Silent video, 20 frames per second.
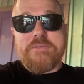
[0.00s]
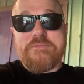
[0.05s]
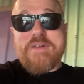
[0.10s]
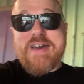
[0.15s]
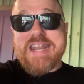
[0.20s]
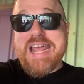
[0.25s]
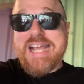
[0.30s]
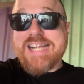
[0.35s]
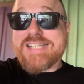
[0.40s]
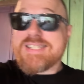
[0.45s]

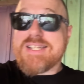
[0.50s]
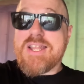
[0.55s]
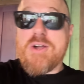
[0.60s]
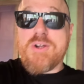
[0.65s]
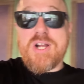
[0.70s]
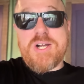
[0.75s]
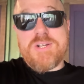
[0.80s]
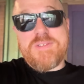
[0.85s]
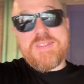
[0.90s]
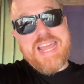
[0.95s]
FedEx
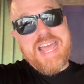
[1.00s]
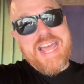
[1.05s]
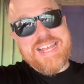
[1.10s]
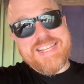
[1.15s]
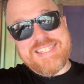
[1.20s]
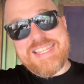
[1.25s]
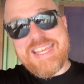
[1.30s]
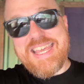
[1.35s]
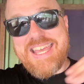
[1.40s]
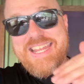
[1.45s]
logo that
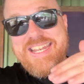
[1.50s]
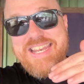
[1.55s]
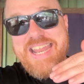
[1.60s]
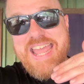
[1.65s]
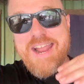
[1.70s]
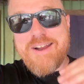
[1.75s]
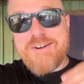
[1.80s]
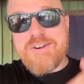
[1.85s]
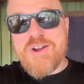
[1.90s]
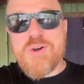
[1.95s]
has the hidden
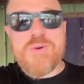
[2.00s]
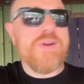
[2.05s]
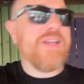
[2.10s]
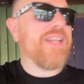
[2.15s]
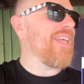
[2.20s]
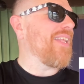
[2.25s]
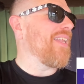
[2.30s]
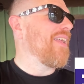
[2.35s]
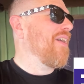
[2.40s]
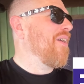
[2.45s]
arrow in
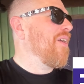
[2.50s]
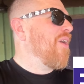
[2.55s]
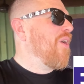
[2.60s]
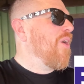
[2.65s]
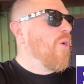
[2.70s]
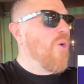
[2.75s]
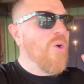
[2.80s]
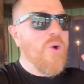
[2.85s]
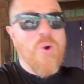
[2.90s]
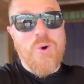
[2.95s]
it,
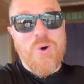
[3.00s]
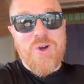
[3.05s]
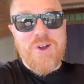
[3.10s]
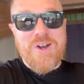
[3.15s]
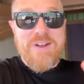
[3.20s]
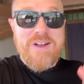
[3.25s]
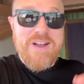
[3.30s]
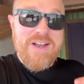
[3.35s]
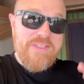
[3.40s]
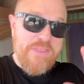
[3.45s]

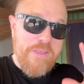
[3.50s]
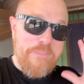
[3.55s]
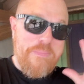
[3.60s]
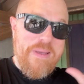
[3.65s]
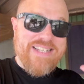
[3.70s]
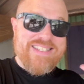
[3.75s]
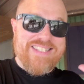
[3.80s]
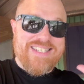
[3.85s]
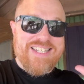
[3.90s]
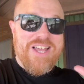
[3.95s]
or the
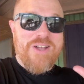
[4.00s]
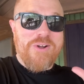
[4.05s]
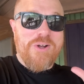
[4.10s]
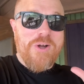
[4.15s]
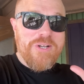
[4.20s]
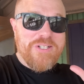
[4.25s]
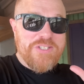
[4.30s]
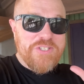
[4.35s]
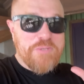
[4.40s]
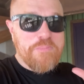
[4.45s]
best
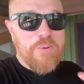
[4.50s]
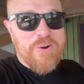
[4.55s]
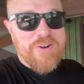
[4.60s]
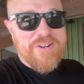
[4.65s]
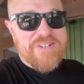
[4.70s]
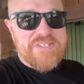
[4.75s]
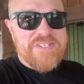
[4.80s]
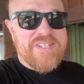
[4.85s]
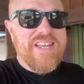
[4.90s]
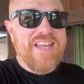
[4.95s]
logo in
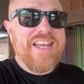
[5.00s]
sports,